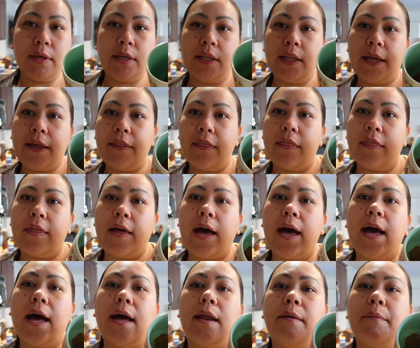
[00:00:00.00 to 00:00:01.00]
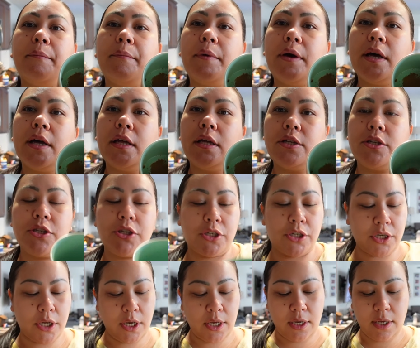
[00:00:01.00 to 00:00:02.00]
like that
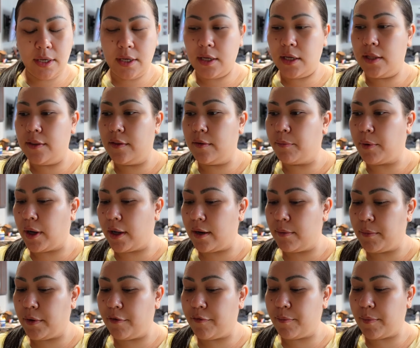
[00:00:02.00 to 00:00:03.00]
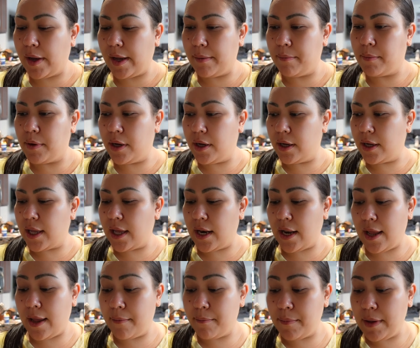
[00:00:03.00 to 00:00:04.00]
much, in the bottom of my mug. And
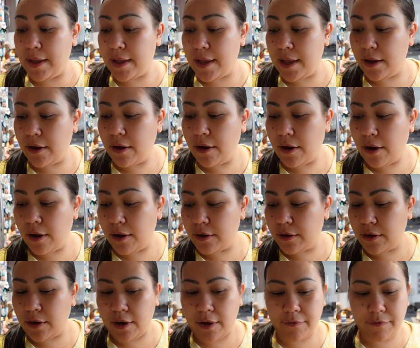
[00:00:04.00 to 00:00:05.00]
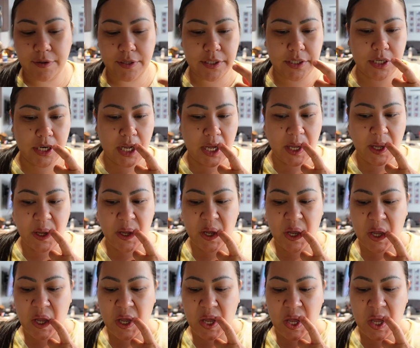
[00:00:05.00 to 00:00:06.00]
I am making hot coffee today.
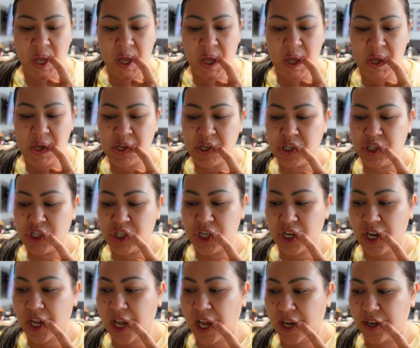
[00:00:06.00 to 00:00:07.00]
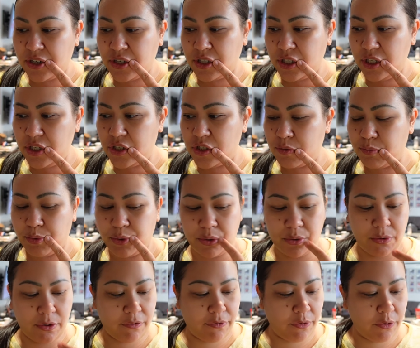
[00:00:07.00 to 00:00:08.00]
Should I actually just
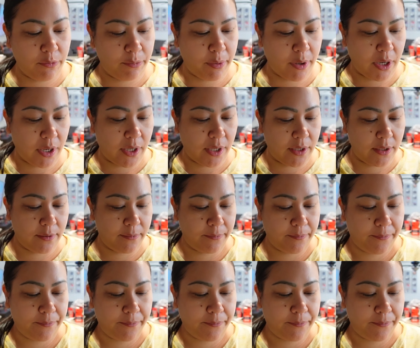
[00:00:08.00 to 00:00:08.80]
brew a full pot?